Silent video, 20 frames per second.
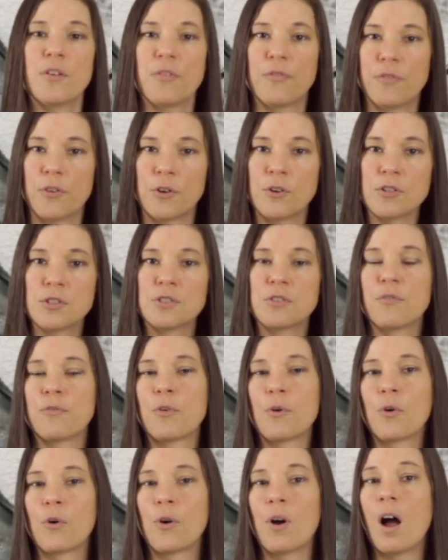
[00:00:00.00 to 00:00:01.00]
The
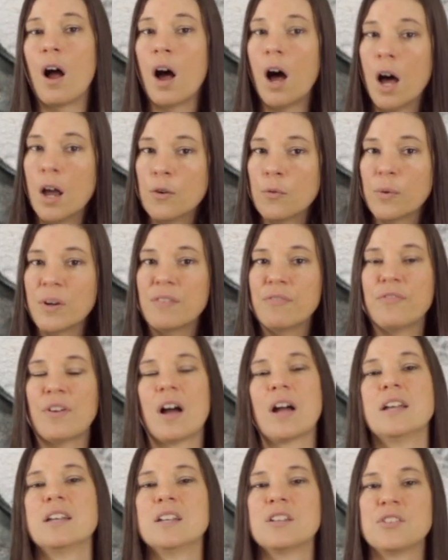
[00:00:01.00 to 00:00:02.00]
first, for
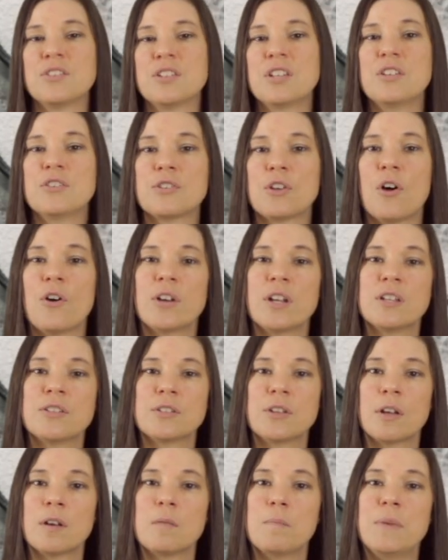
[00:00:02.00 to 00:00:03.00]
unrefined sea salt,
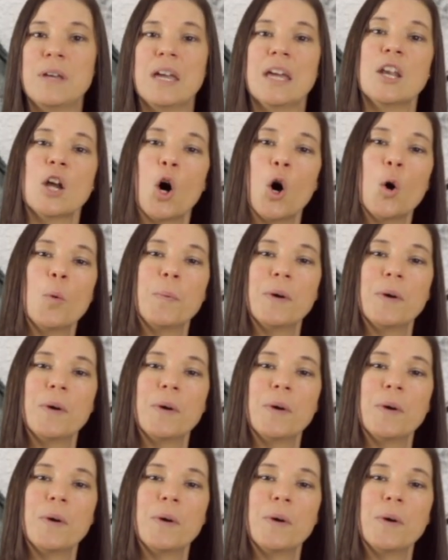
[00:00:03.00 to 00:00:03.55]
is going to be an